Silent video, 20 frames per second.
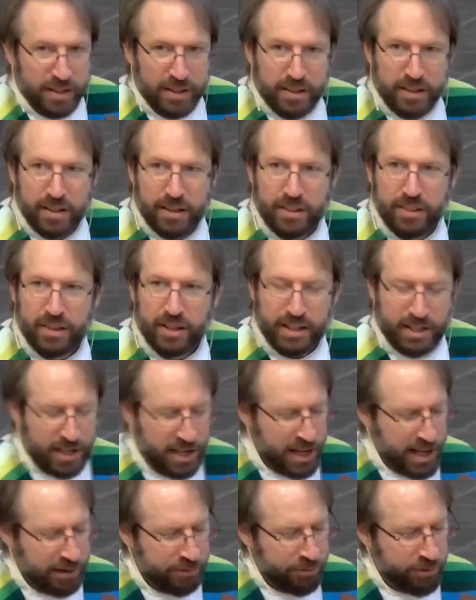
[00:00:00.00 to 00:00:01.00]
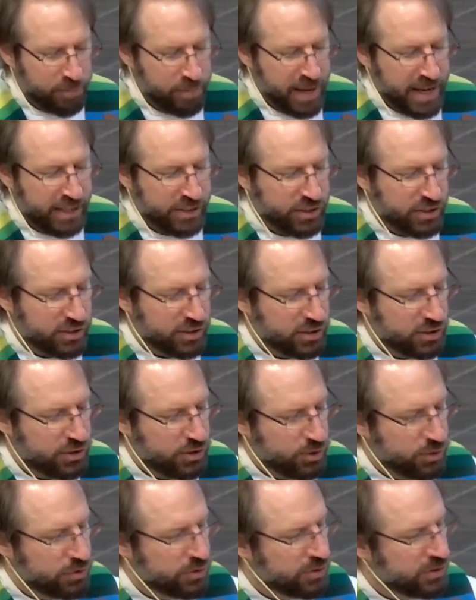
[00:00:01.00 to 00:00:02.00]
the confirmation
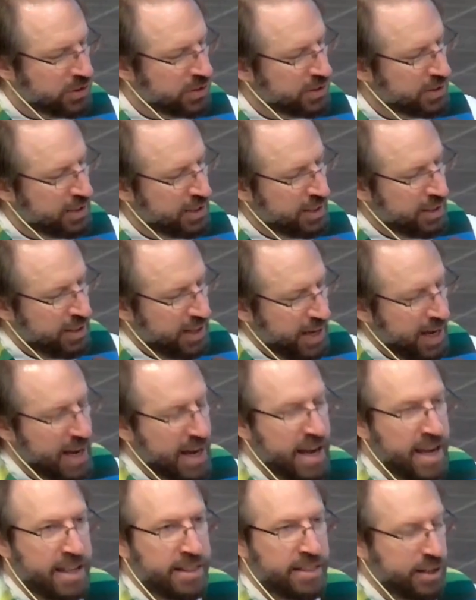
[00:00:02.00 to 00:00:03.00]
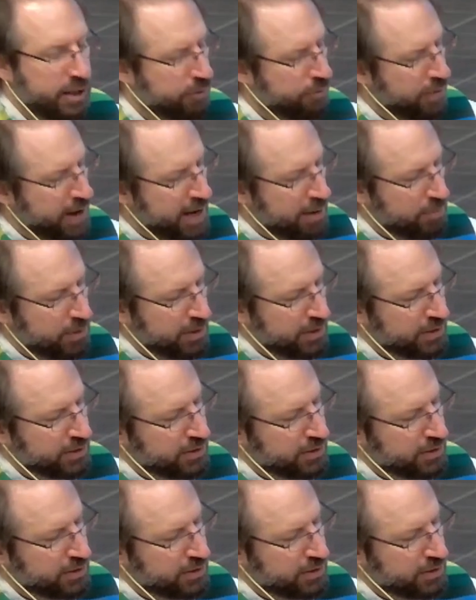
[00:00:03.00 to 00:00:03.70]
students and their families.